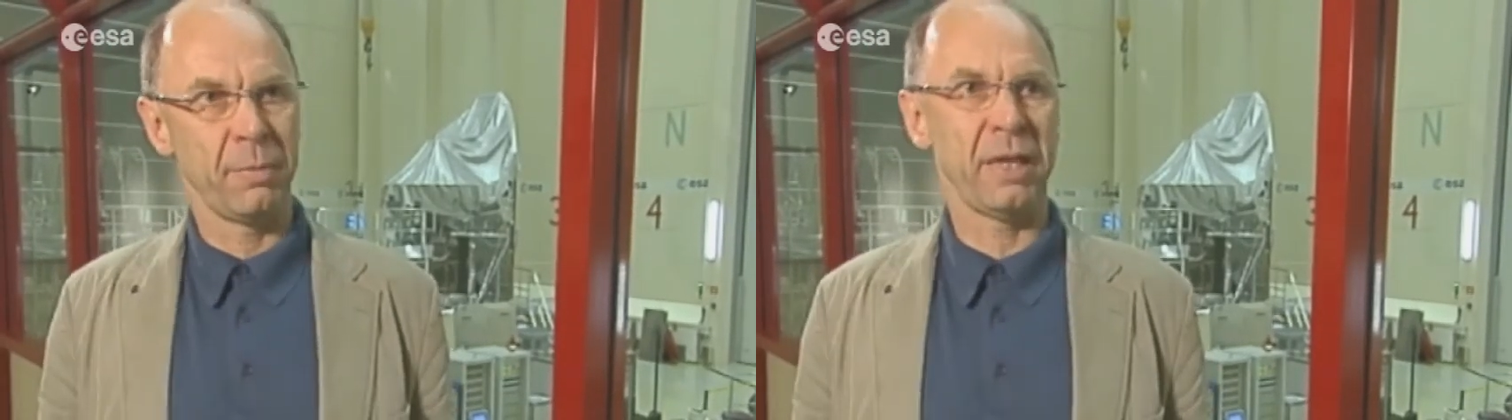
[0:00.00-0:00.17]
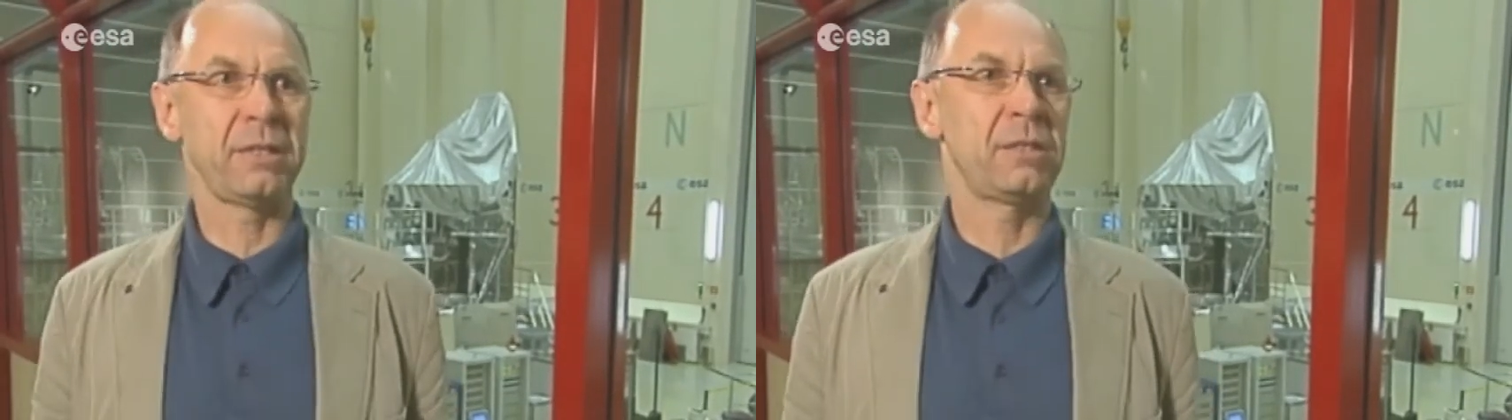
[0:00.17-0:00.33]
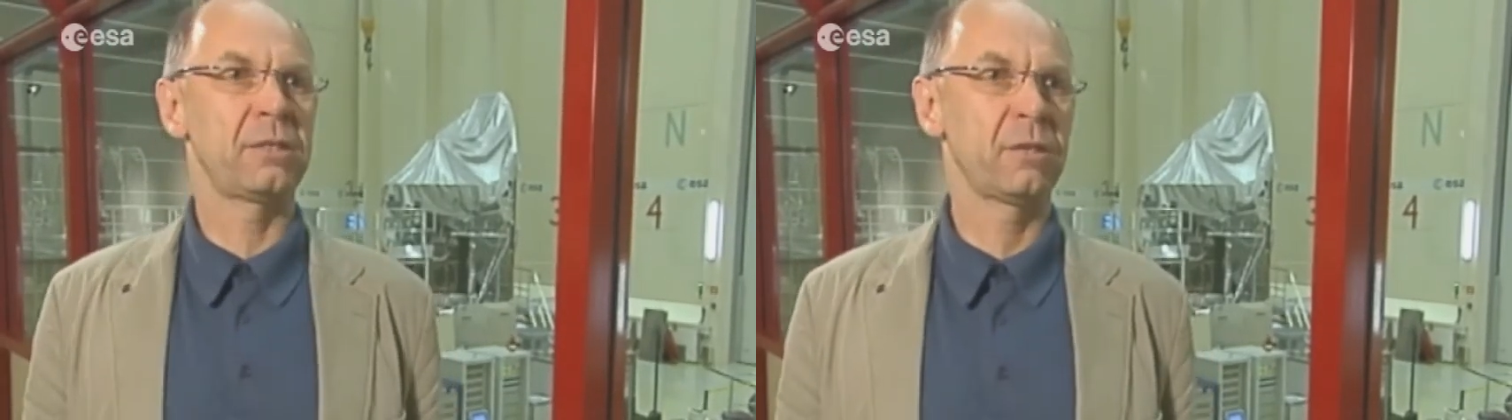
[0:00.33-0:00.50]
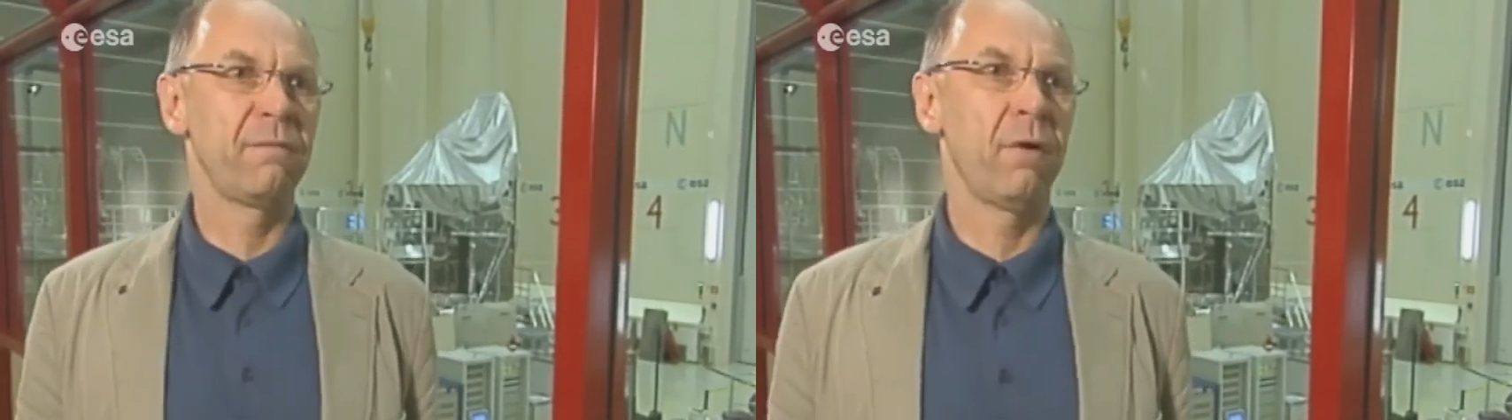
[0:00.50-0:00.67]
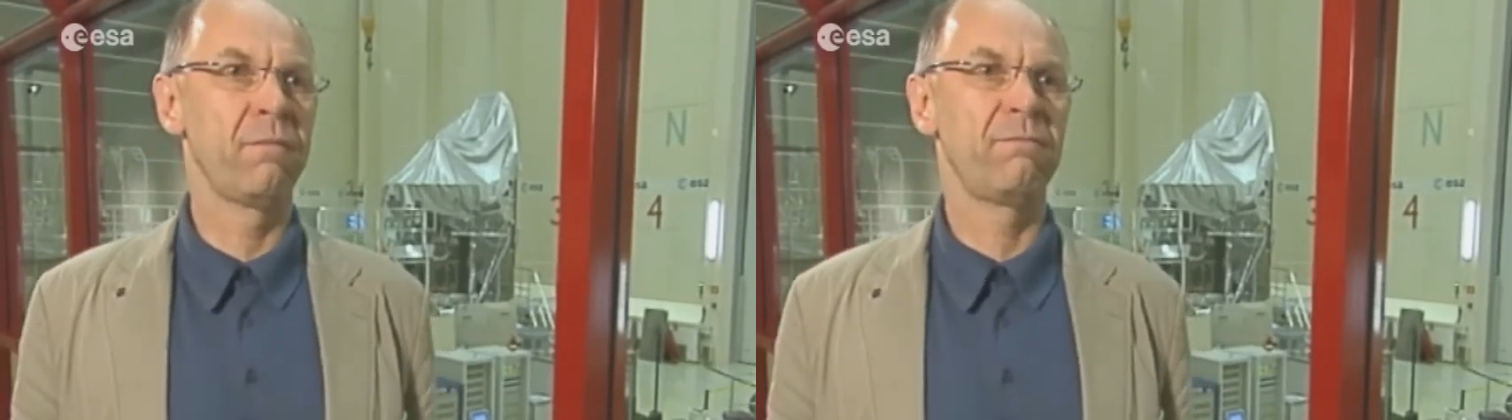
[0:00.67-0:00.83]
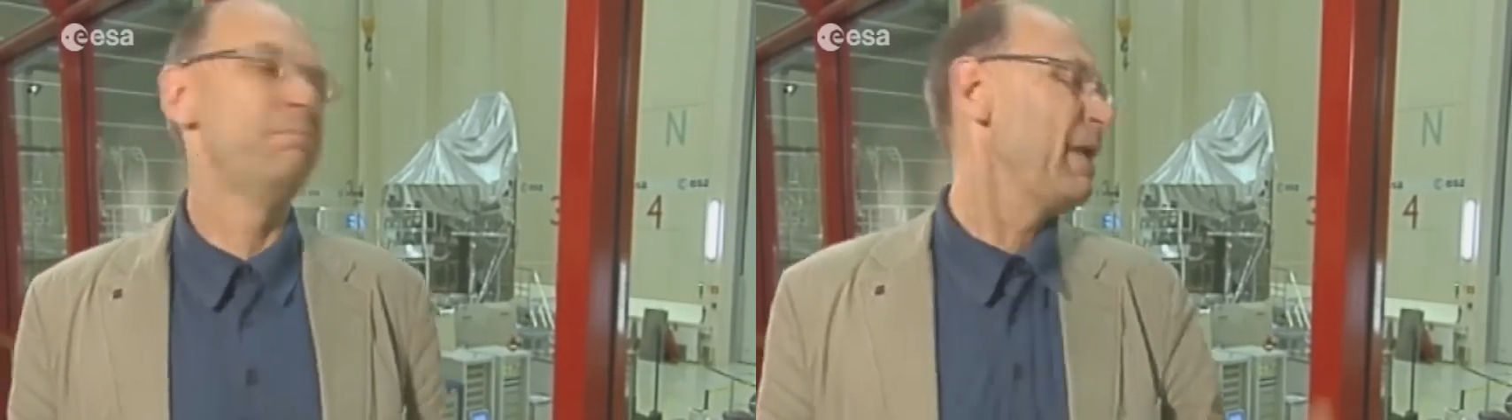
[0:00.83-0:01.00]
basis of,
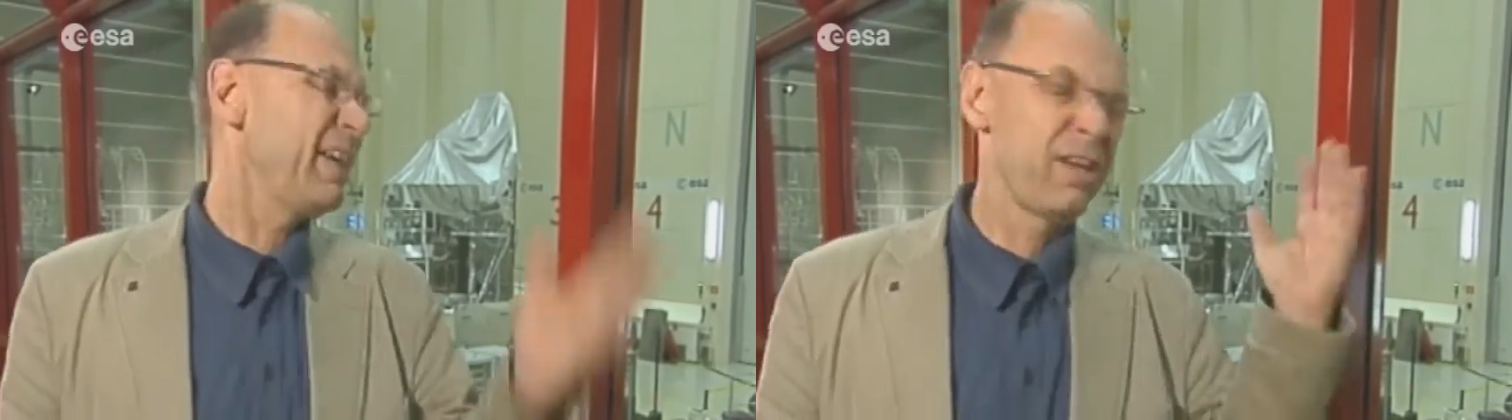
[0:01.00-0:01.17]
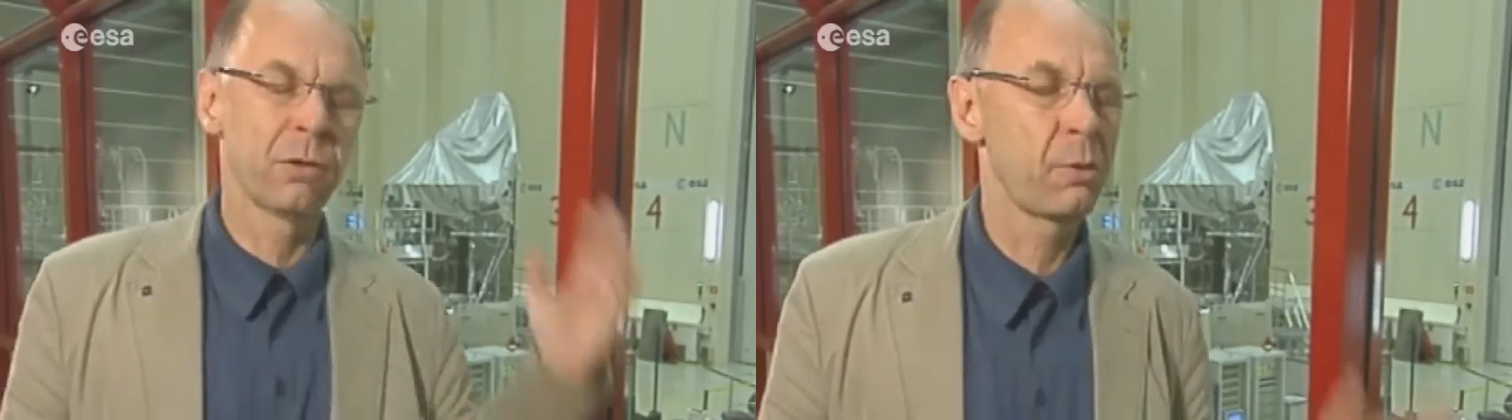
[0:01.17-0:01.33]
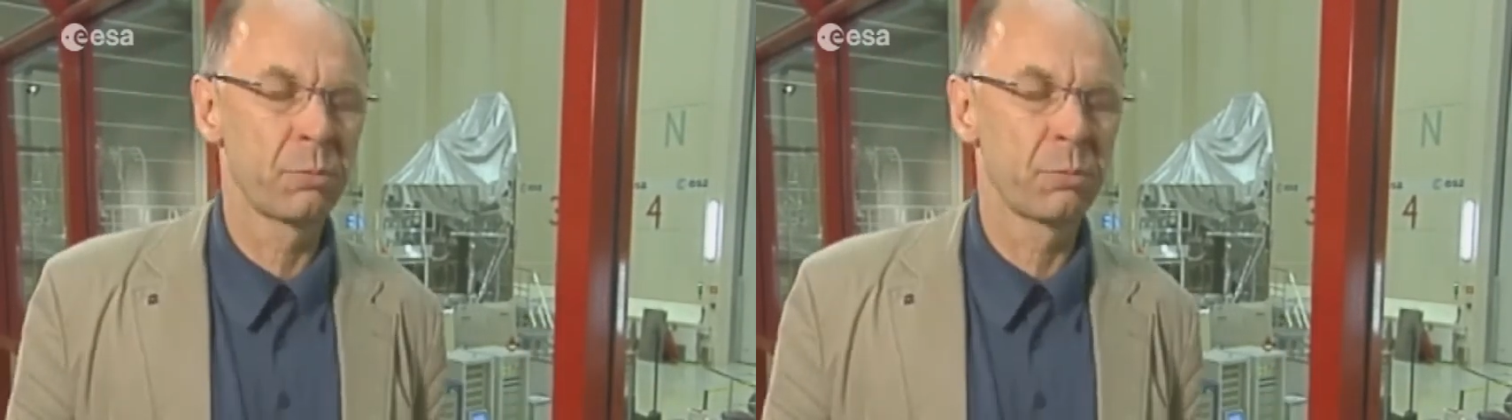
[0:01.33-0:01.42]
of many